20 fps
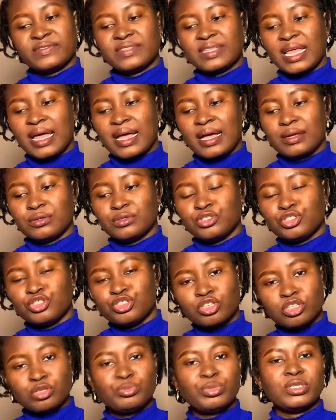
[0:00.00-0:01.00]
styles
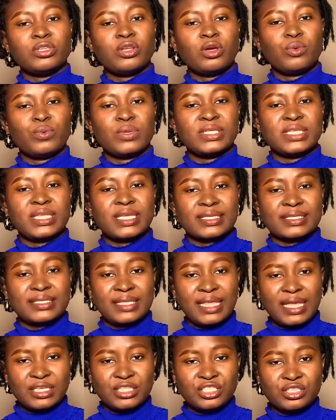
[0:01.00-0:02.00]
should be done with
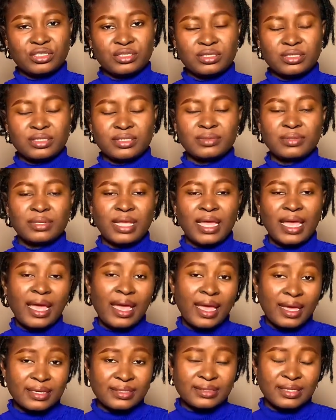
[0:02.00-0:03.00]
extensions,
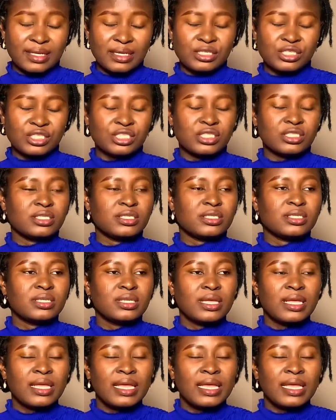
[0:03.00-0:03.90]
hair extensions.